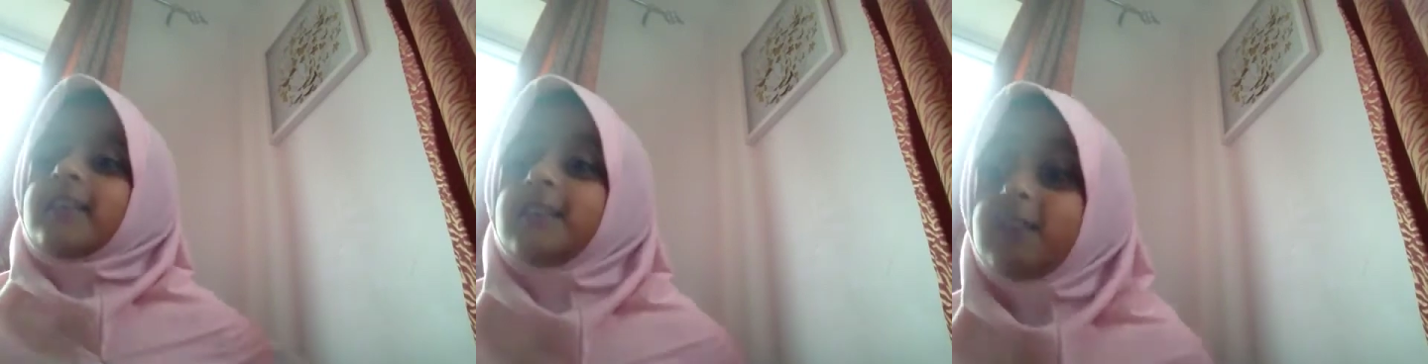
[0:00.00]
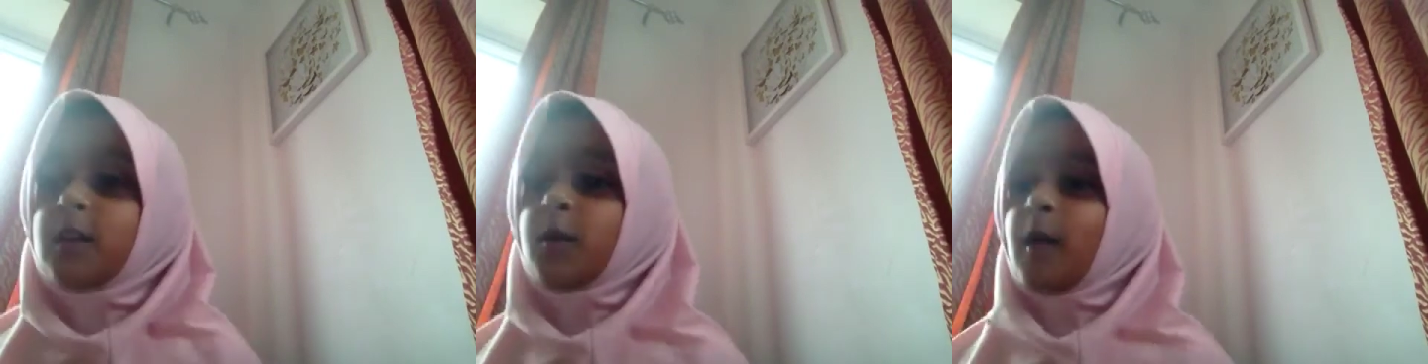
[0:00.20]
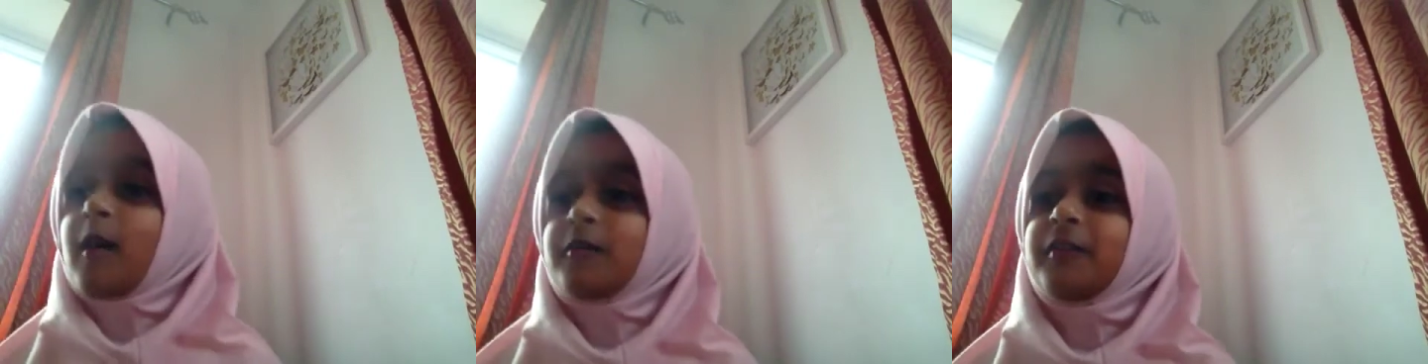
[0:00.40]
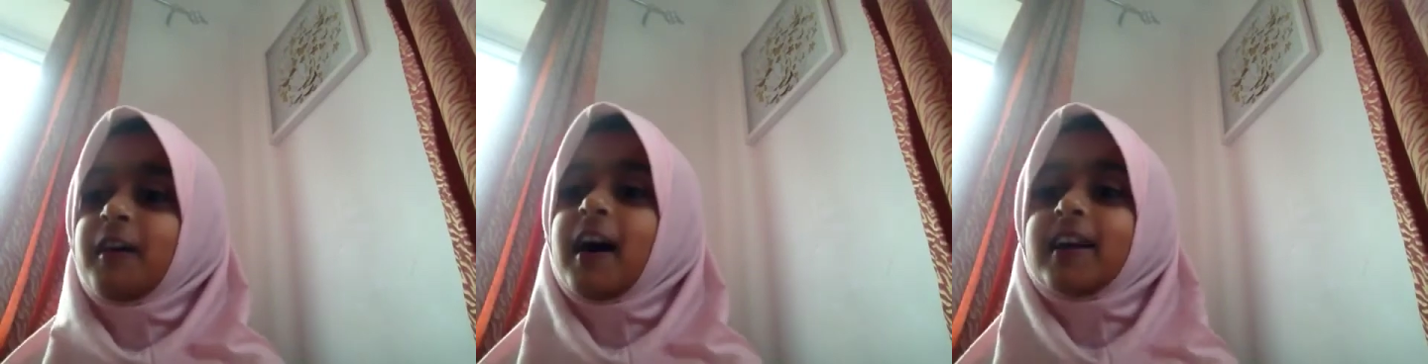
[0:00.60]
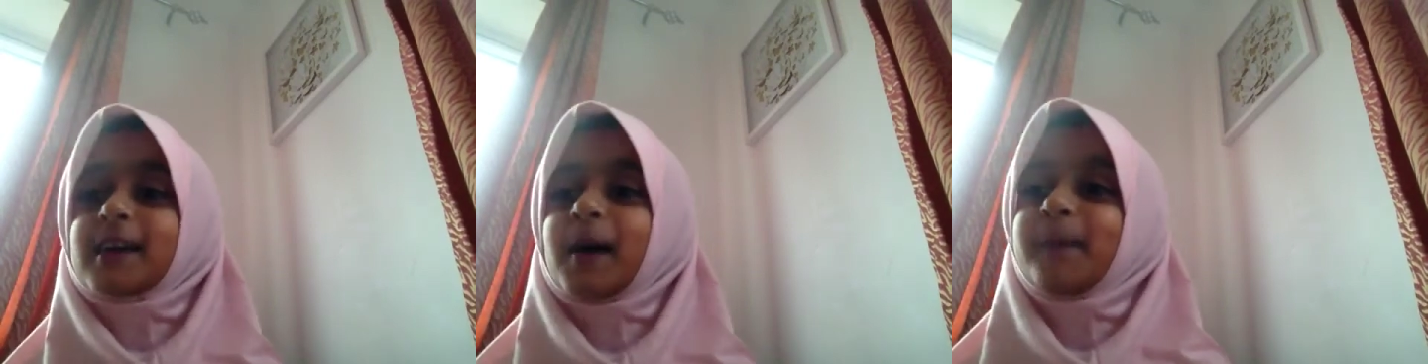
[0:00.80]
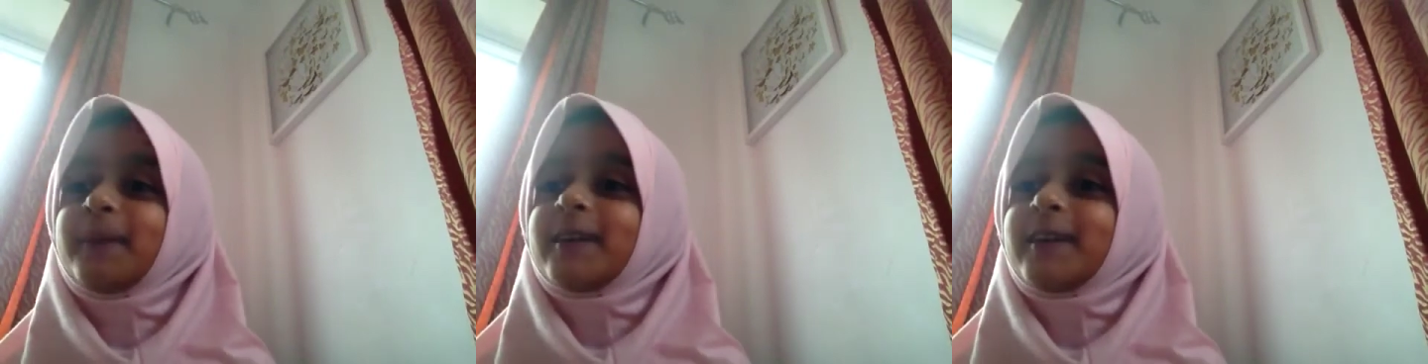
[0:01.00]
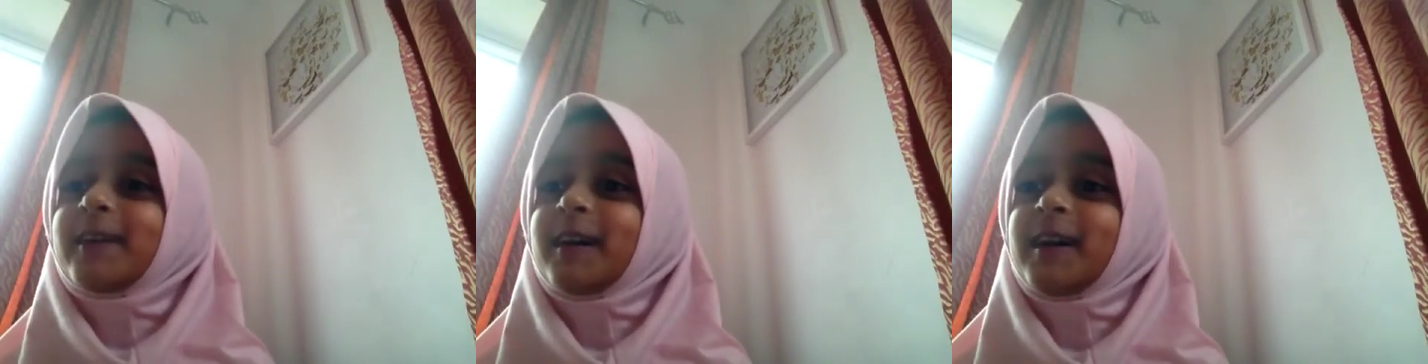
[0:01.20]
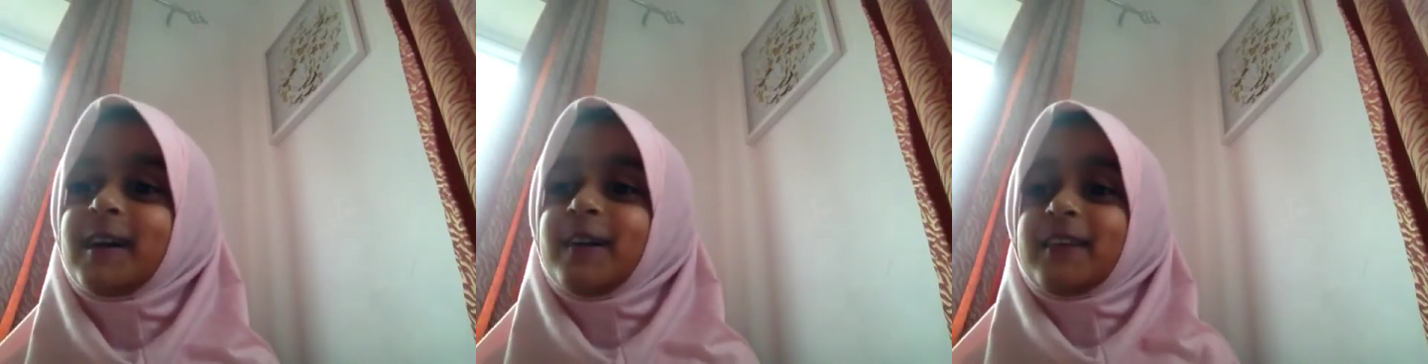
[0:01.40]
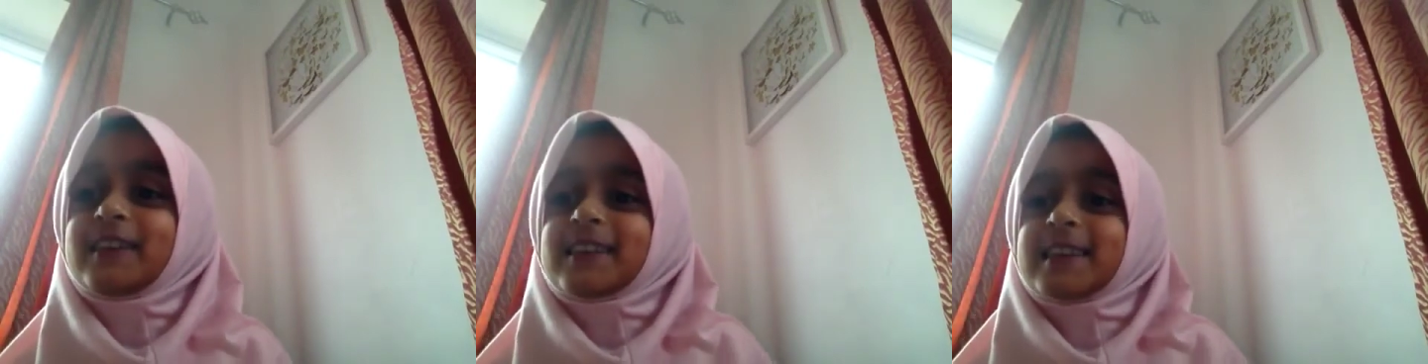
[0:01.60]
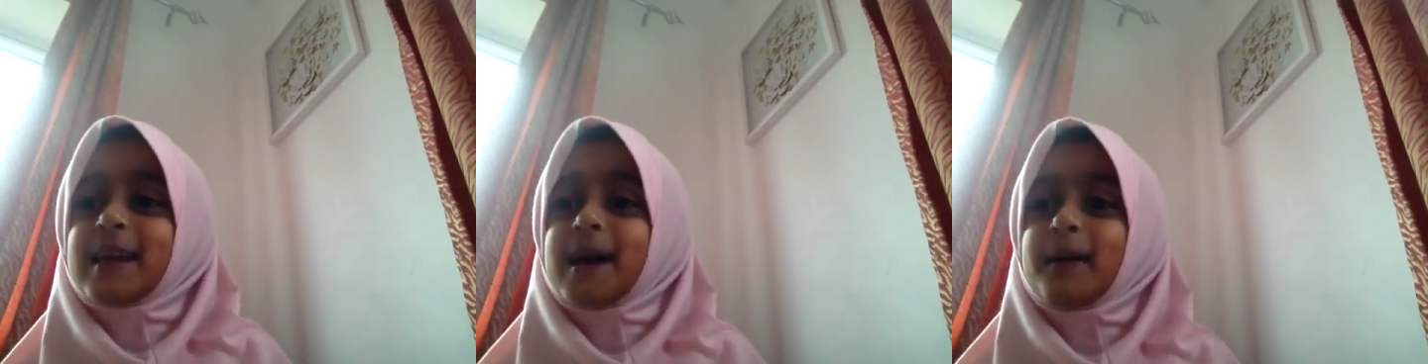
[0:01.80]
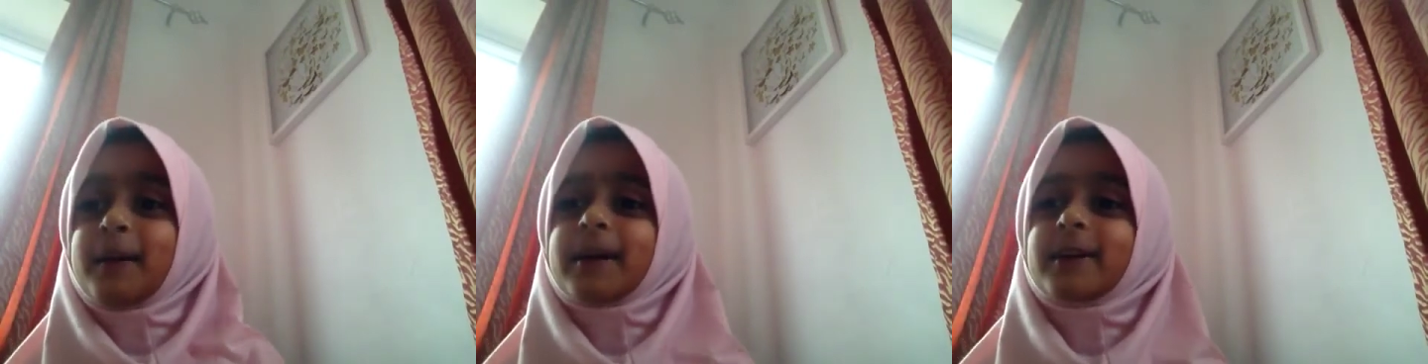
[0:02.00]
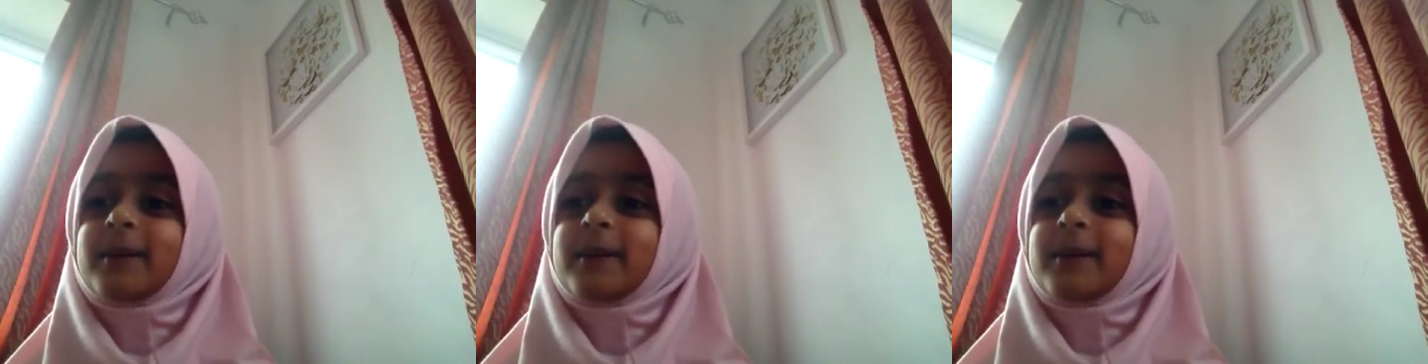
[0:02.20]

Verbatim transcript: to our first episode of Islamic